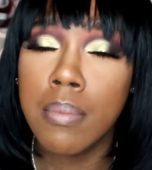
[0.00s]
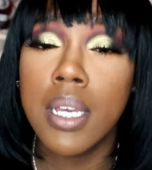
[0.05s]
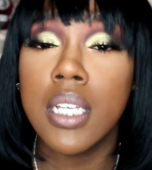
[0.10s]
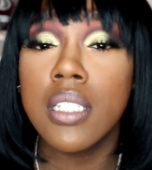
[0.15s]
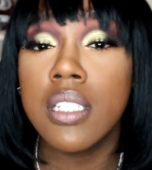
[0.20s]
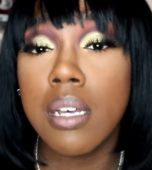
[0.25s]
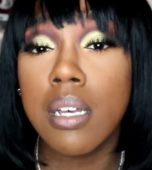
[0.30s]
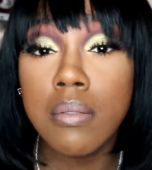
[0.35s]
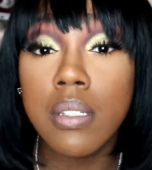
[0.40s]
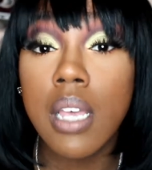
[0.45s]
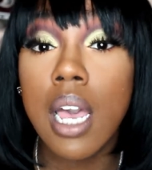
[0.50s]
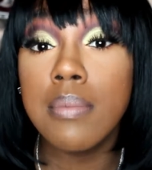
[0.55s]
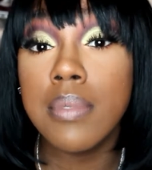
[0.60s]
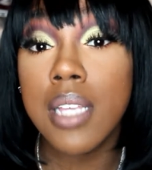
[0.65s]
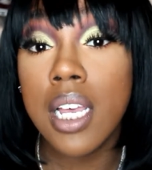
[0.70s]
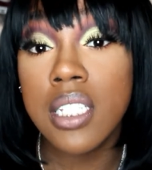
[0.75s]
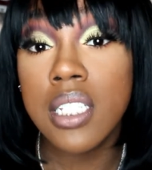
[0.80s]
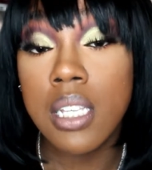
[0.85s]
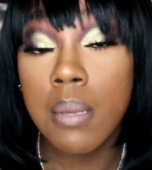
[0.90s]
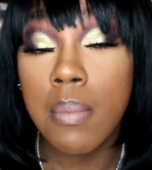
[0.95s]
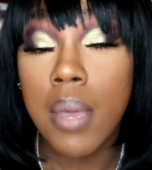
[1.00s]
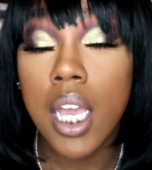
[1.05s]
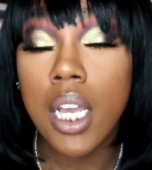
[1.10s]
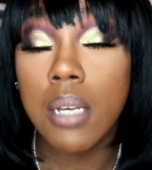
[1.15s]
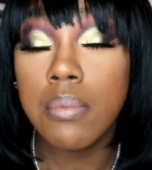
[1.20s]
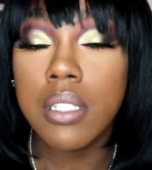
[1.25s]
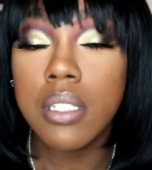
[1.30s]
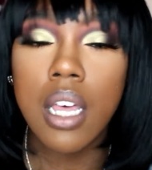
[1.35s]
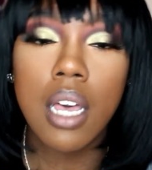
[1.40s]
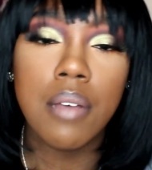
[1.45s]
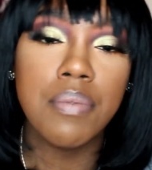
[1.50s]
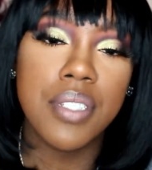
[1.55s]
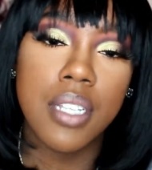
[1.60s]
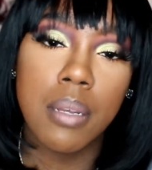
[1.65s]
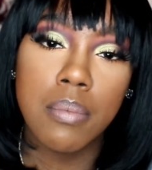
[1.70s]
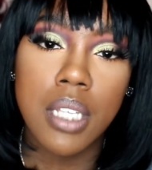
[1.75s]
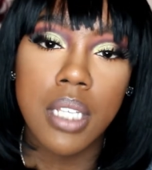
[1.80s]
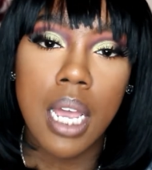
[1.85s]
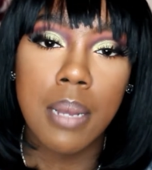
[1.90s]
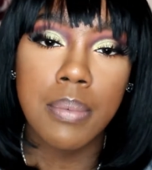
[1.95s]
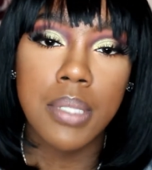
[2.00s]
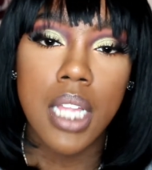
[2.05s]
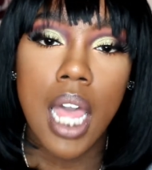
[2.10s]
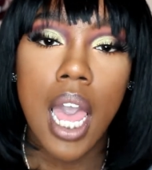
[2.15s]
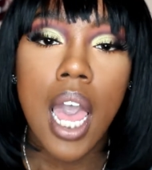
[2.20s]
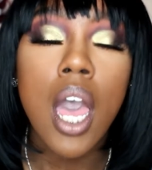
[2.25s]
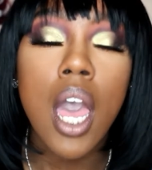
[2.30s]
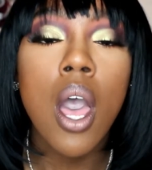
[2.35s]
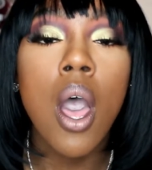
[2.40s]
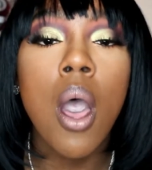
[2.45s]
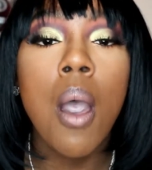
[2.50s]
and sometimes I see makeup stuff sometimes not